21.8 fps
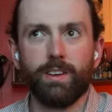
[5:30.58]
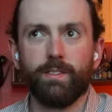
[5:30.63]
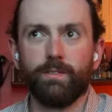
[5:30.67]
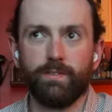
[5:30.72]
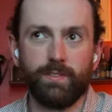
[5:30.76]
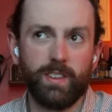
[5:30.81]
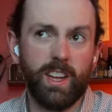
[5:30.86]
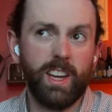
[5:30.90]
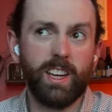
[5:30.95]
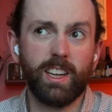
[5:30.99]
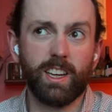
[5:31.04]

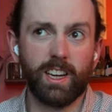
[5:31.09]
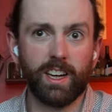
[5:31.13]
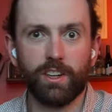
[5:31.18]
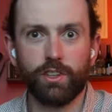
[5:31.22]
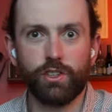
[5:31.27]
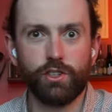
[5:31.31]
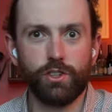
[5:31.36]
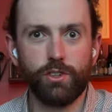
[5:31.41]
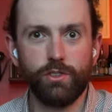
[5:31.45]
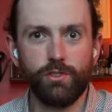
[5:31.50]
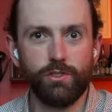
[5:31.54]
they can kind of
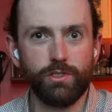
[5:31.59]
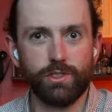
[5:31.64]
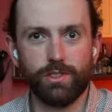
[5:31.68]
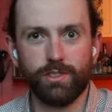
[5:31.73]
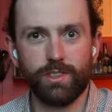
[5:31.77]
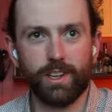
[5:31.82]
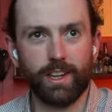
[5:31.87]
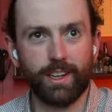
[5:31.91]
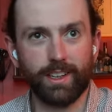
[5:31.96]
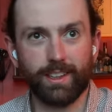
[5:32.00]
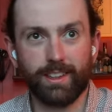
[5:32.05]
choose.
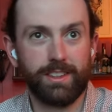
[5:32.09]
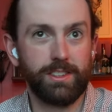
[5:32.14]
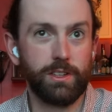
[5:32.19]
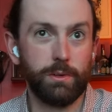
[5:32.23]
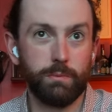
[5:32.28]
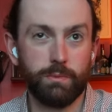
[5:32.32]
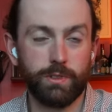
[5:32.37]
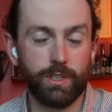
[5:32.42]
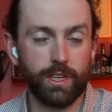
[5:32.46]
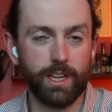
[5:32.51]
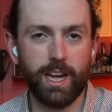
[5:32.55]
Like, it's up
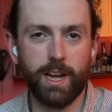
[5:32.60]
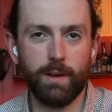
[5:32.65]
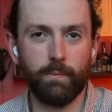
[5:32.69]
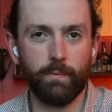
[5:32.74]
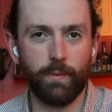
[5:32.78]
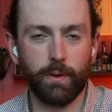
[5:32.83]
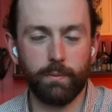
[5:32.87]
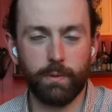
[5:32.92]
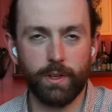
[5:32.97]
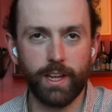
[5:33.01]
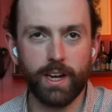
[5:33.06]
to them. I
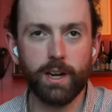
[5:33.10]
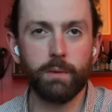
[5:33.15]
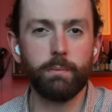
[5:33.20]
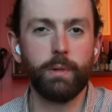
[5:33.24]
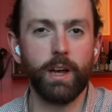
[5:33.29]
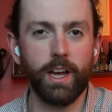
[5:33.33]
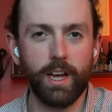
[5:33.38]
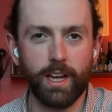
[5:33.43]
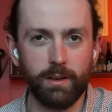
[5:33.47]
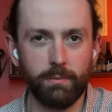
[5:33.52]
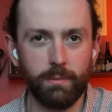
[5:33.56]
mean, they're
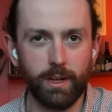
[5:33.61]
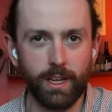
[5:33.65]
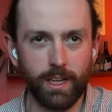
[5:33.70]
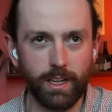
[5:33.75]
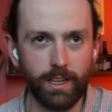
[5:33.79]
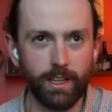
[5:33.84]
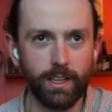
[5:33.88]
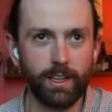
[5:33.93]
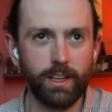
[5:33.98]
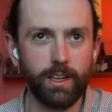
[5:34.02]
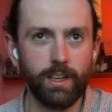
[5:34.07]
paying
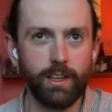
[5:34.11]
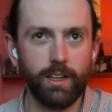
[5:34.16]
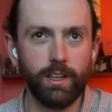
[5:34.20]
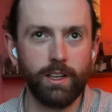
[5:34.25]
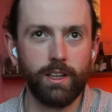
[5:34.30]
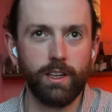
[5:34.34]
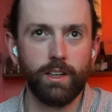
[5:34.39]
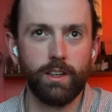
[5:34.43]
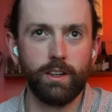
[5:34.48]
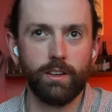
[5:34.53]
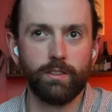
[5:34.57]
me
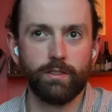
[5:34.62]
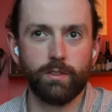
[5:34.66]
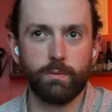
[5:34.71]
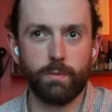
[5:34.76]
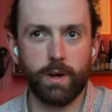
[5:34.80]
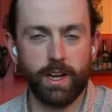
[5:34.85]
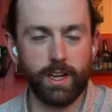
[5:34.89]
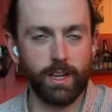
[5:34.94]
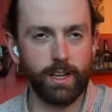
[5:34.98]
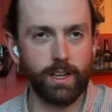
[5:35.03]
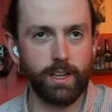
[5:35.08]
for
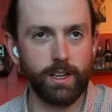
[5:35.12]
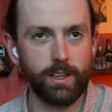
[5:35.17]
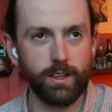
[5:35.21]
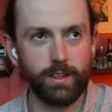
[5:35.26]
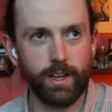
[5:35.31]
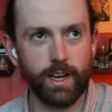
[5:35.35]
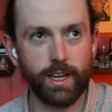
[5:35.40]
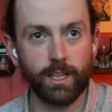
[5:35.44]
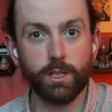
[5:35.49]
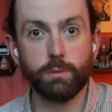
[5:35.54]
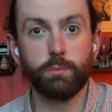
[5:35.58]
my
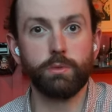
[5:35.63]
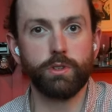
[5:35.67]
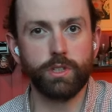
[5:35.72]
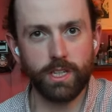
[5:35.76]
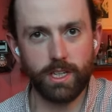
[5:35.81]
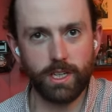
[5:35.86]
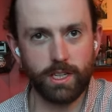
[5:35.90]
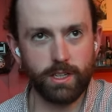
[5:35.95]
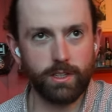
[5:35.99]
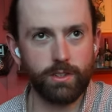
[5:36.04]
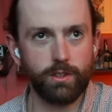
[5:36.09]

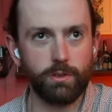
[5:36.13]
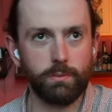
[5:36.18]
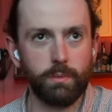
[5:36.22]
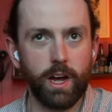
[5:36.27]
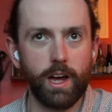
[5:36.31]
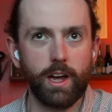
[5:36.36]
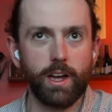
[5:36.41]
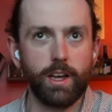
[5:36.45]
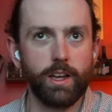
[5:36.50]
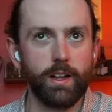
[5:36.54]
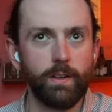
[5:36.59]
expertise or
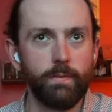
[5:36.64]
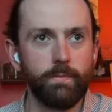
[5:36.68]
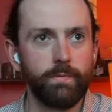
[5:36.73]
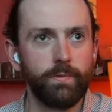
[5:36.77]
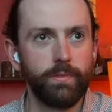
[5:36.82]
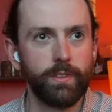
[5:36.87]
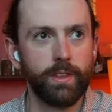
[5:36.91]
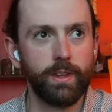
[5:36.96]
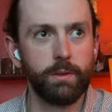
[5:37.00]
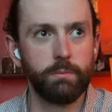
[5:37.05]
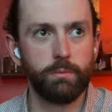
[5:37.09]
my
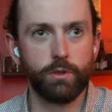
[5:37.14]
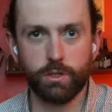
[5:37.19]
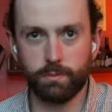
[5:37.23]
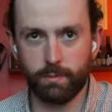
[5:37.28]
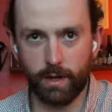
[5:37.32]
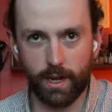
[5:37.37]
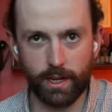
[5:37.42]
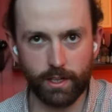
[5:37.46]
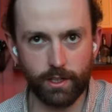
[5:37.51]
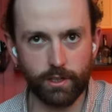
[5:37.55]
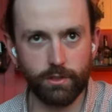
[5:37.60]

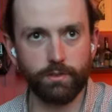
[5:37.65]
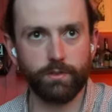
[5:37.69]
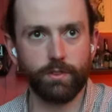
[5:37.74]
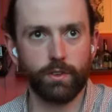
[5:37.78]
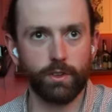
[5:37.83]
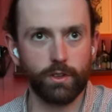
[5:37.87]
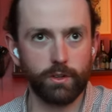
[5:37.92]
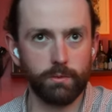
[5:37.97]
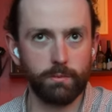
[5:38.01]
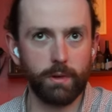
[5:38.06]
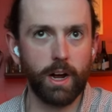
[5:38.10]
perspective
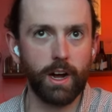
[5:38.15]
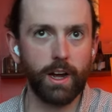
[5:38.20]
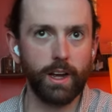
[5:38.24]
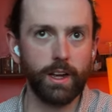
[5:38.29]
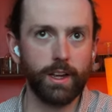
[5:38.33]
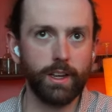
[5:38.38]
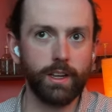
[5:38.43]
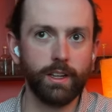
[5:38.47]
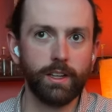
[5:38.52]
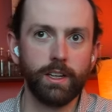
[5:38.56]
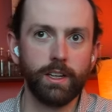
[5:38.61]
or my